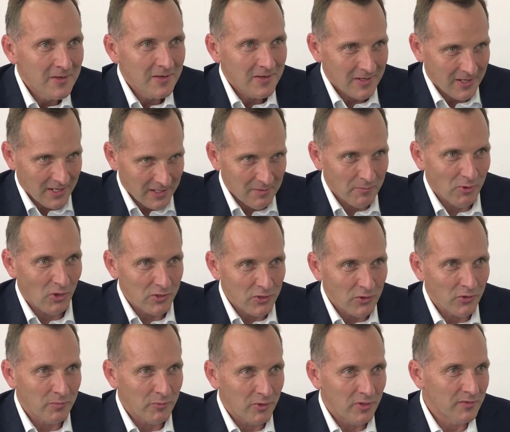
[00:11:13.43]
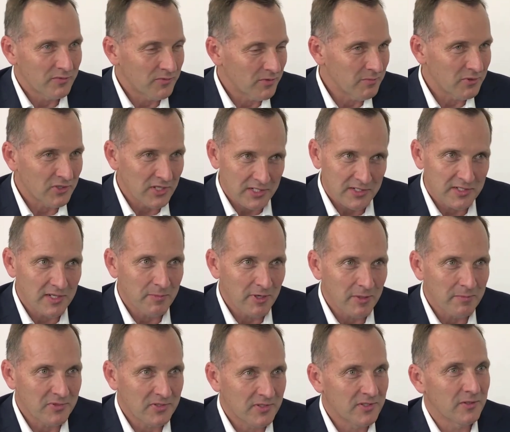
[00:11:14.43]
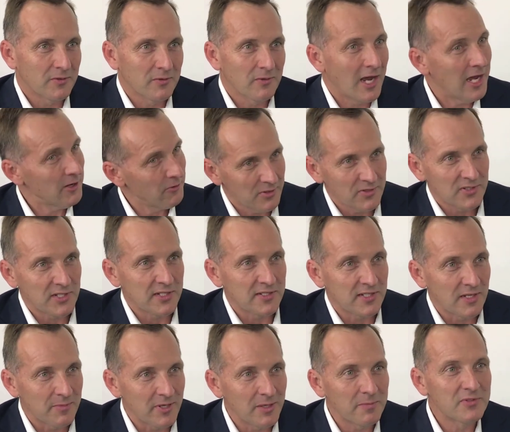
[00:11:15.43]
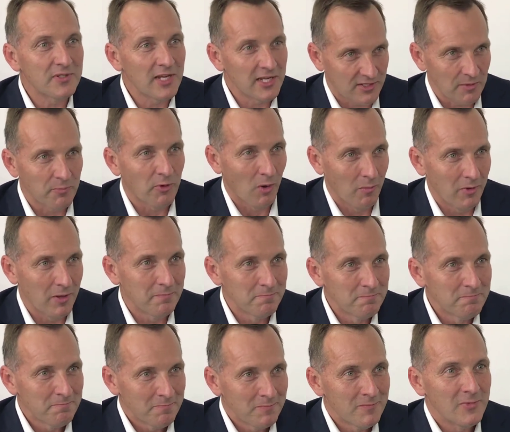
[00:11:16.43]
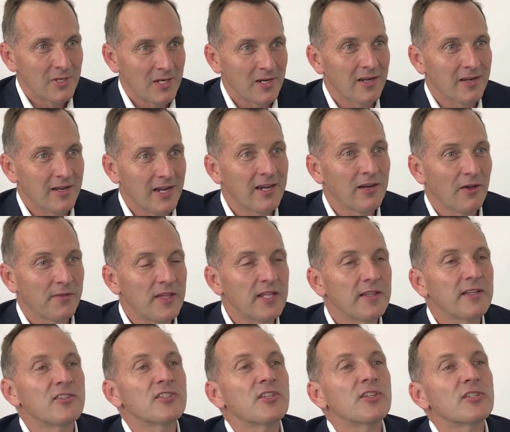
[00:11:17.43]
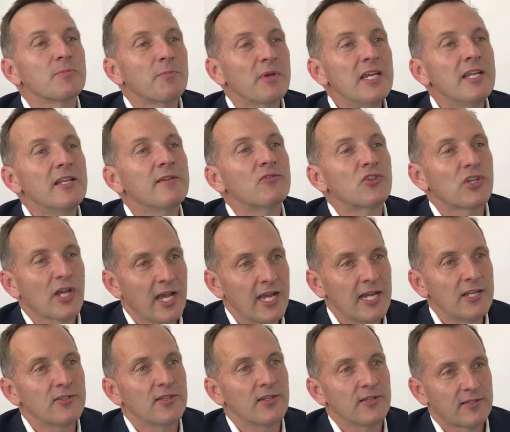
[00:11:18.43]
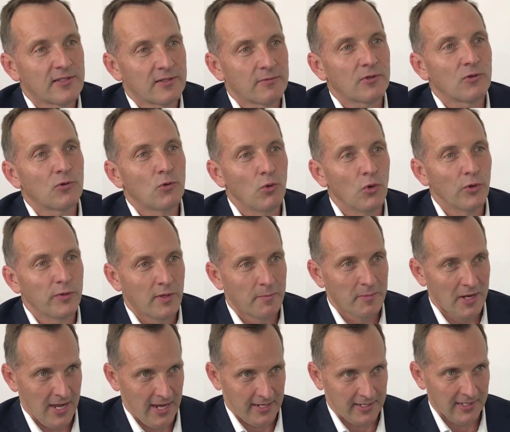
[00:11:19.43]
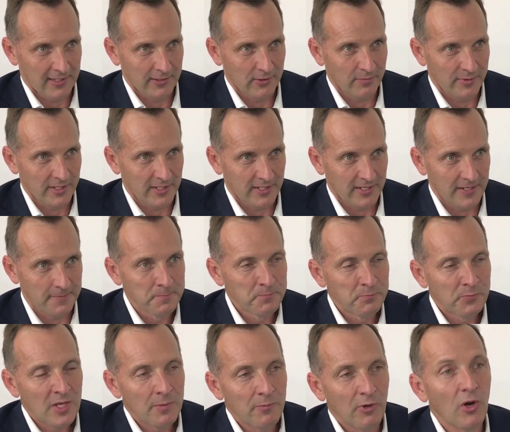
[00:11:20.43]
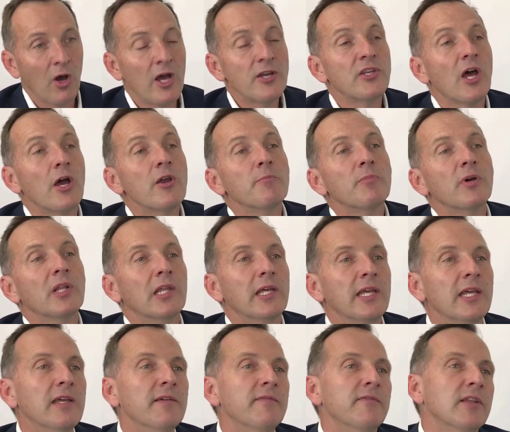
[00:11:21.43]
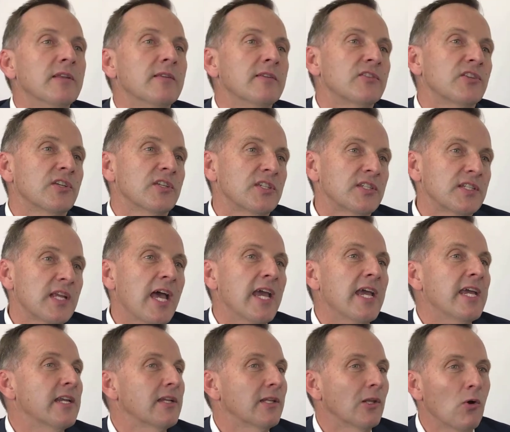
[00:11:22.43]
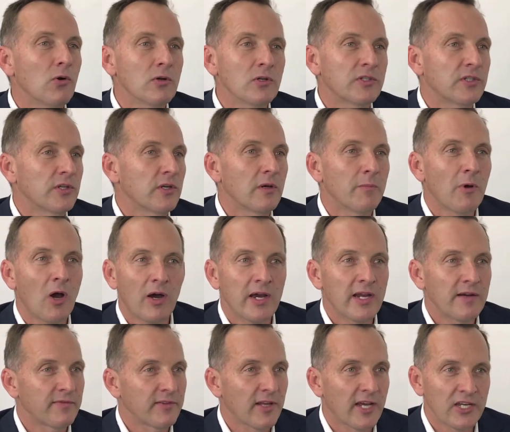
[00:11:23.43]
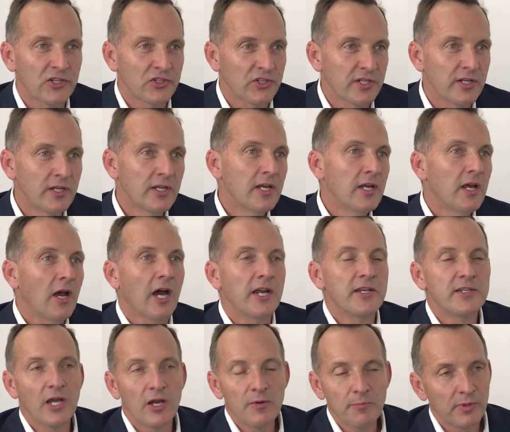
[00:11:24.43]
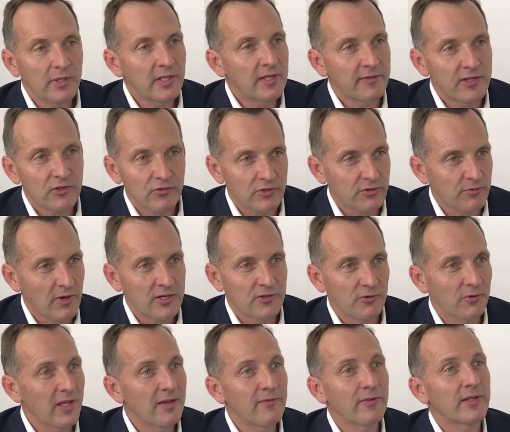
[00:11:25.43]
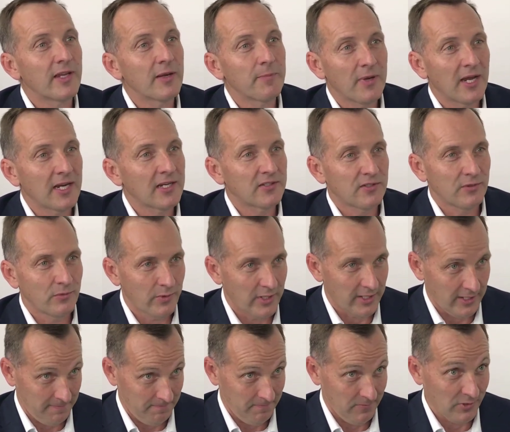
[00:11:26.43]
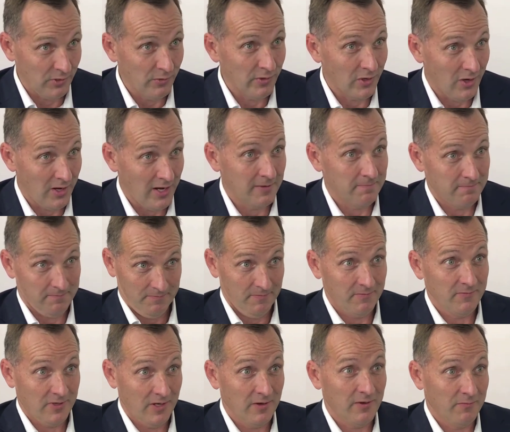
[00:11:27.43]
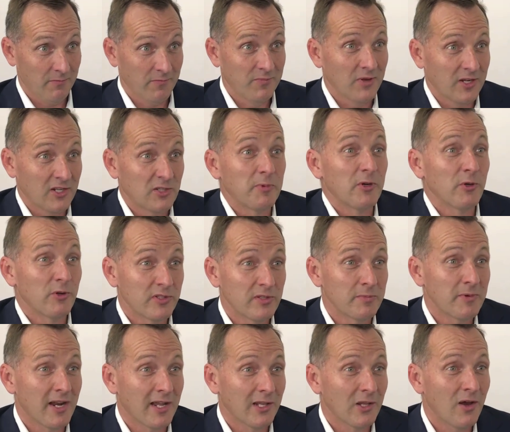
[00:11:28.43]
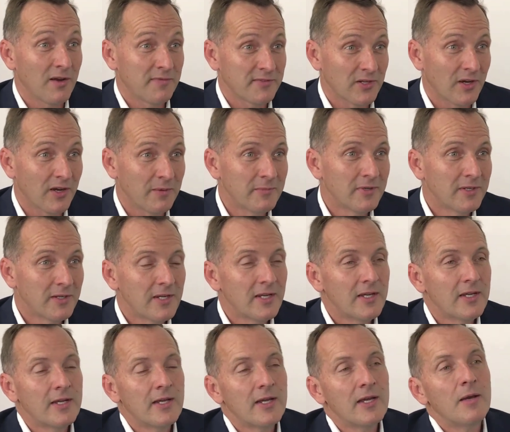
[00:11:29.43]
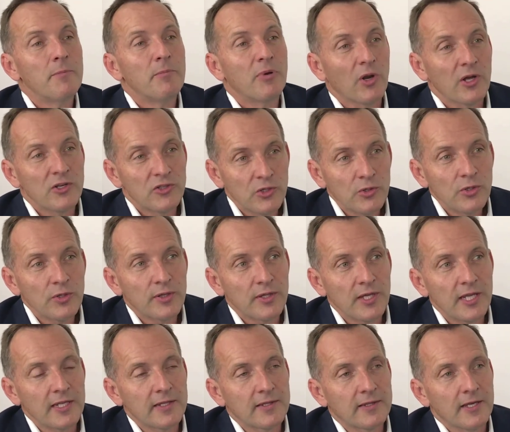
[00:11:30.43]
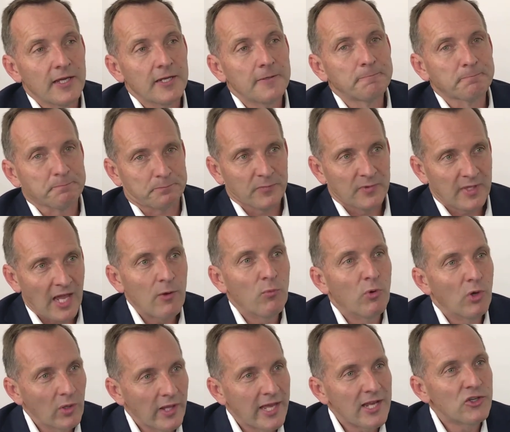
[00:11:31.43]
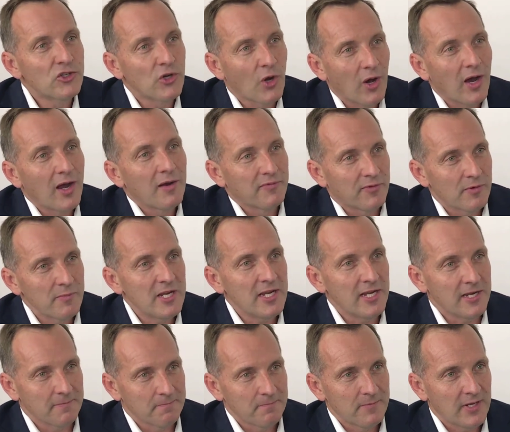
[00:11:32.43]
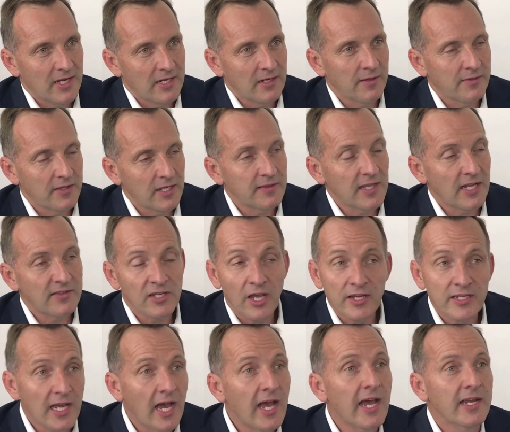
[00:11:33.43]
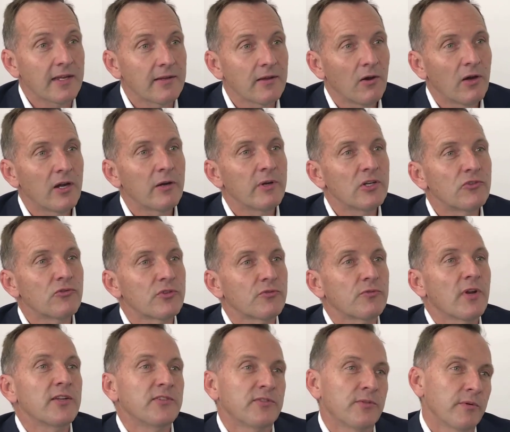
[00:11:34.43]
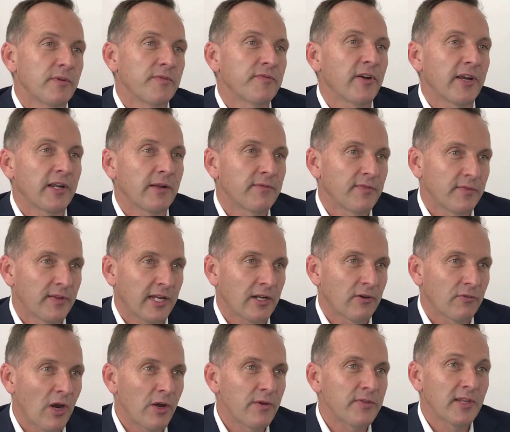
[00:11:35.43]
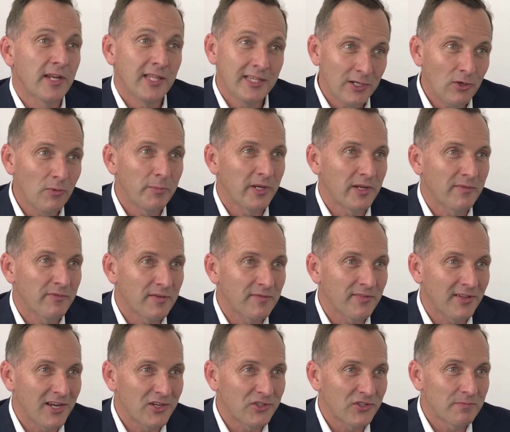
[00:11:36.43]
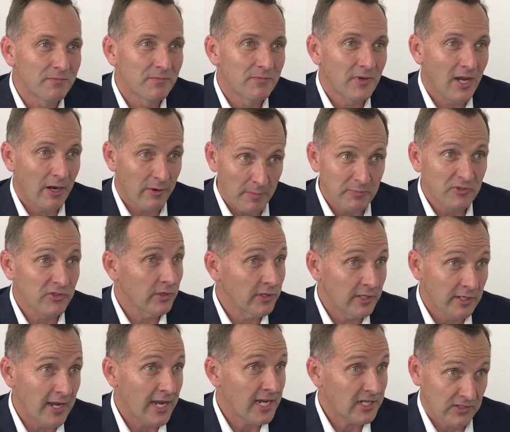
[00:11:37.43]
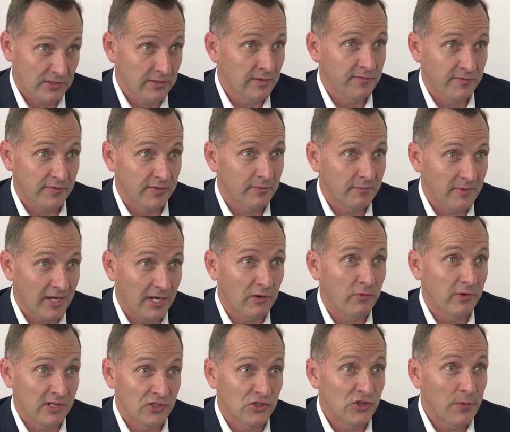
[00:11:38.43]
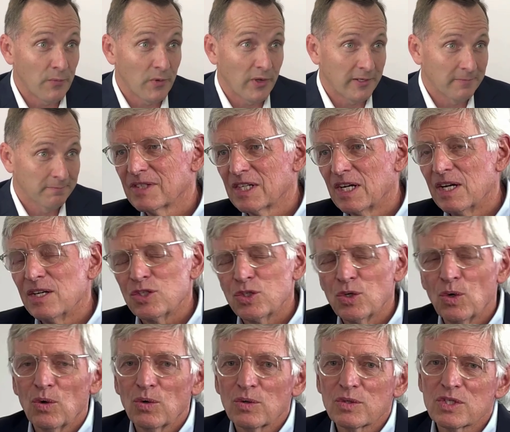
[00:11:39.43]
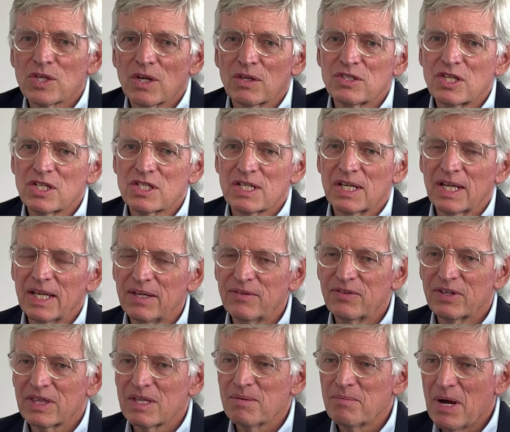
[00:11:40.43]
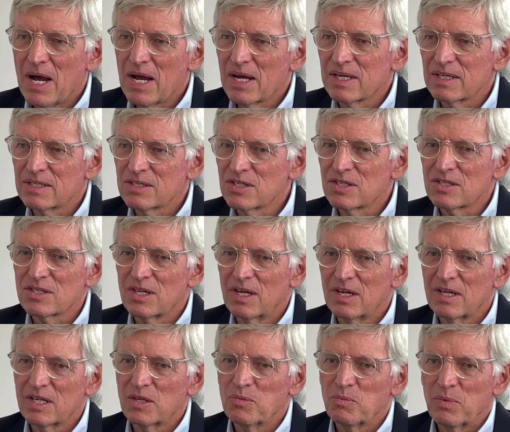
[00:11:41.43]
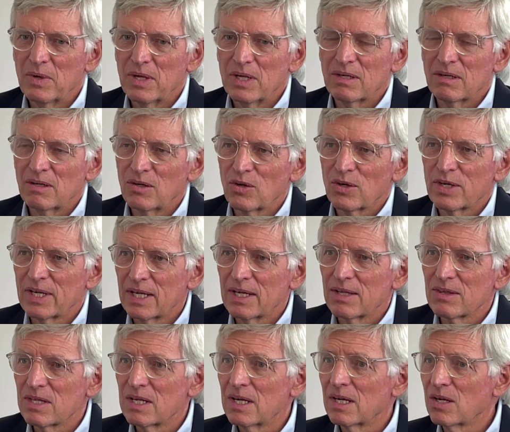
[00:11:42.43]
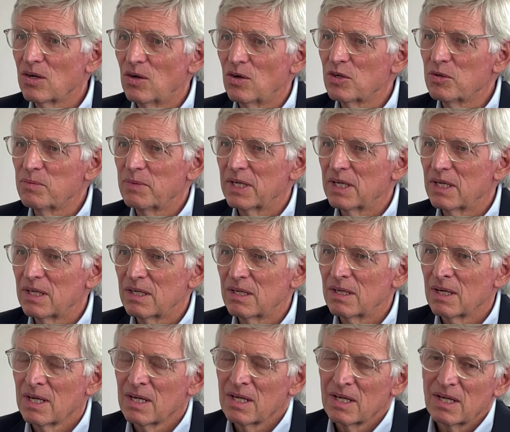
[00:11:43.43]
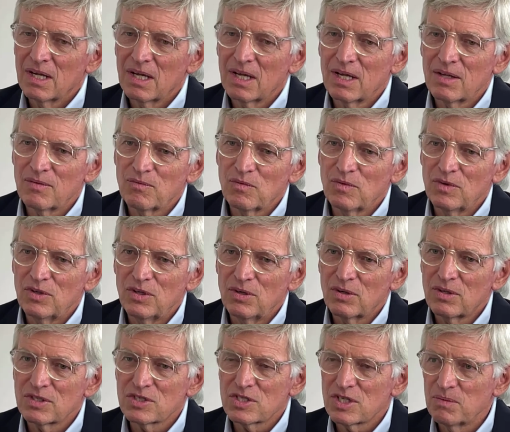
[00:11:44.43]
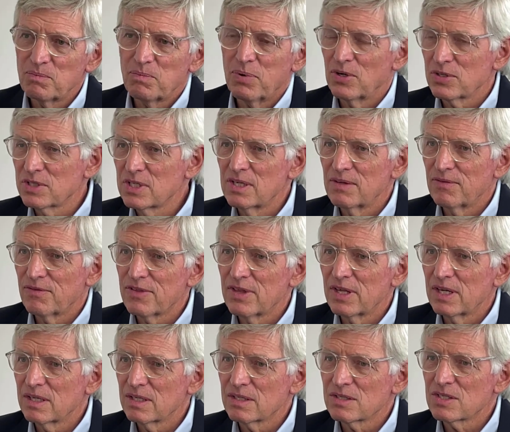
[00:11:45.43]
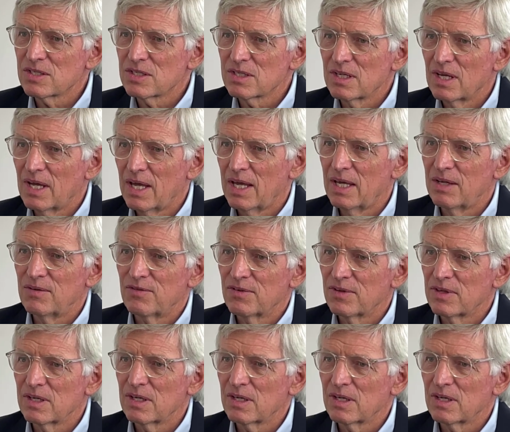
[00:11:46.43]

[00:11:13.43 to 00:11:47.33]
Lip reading: and the bond yield moves from 60 bips to 160 bips, it's a problem, you know? And I think that's the speed of change that's caught the market a little bit here. But I don't believe in sustained long-term high inflation. I don't believe interest rates will ever get back to where you and I, you know, experienced them in our lifetime. But I do think that they will edge higher from here. And I think that's okay. Higher interest rates that reflect growth and a little bit of inflation are absolutely excellent for equities generally. Sure. So just leaving the markets aside a bit and looking at the economy, you can see positive things ahead for the